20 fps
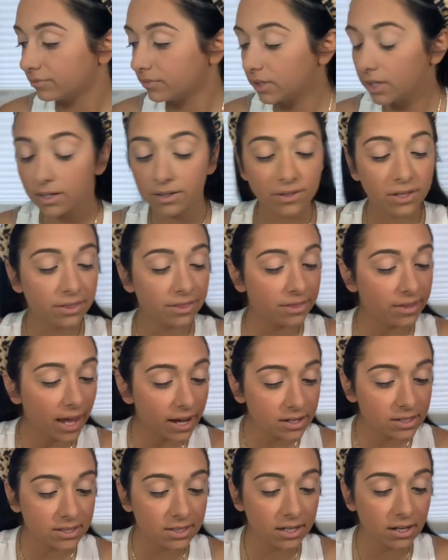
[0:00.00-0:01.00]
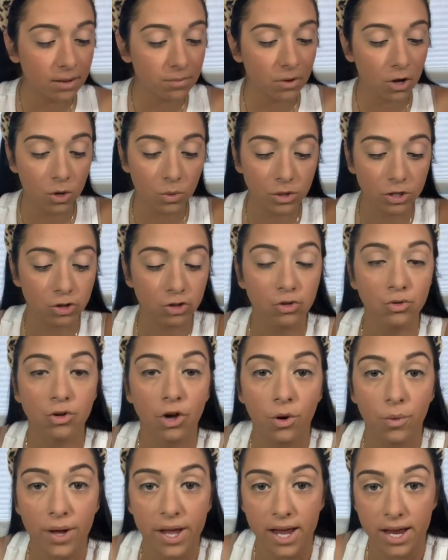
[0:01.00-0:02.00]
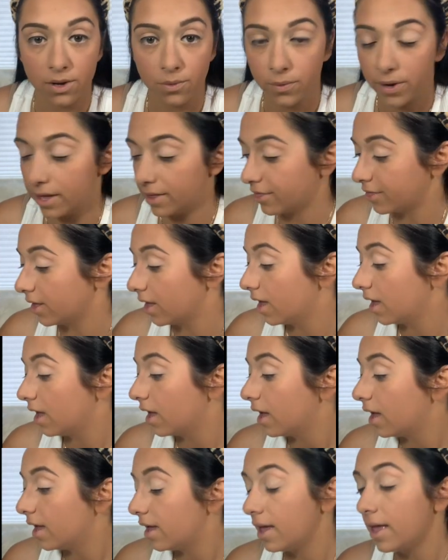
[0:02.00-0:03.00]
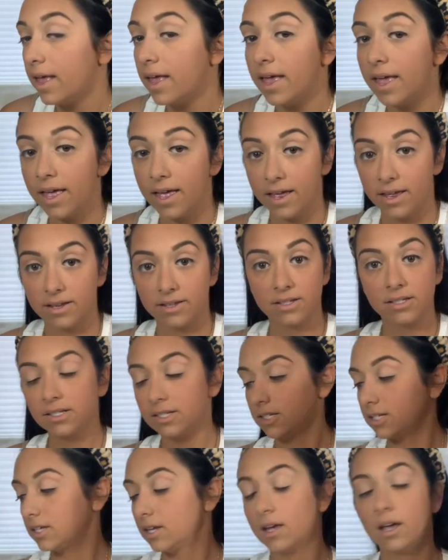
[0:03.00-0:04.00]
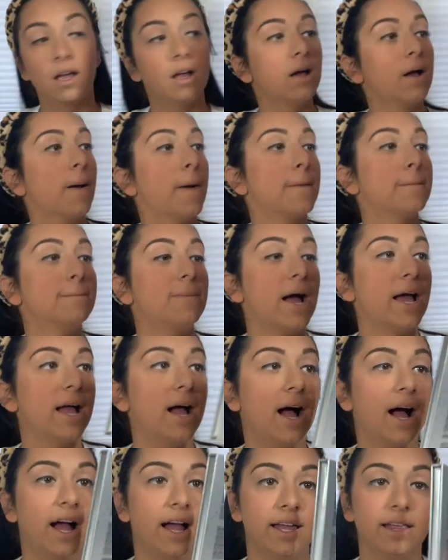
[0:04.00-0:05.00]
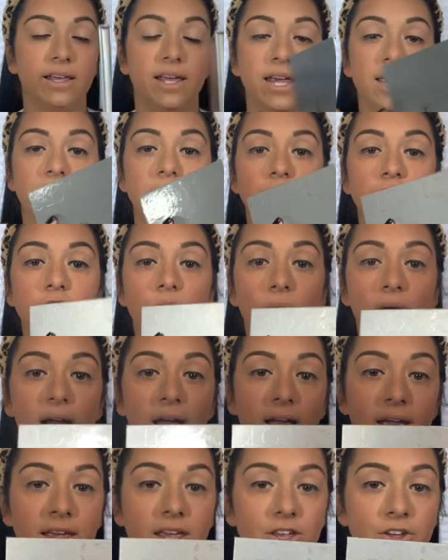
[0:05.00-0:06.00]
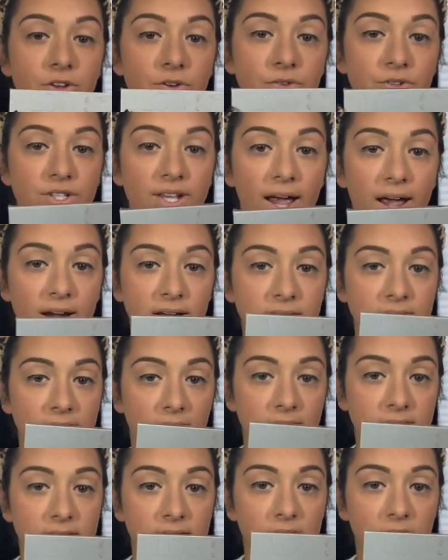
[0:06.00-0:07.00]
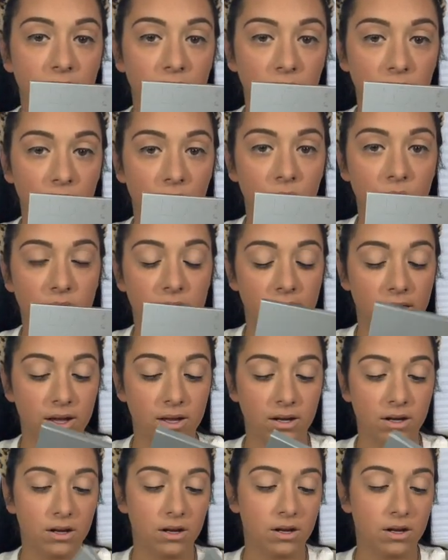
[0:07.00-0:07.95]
The next thing I'm going to go in with is my highlight. So I use the Anastasia Glow Kit.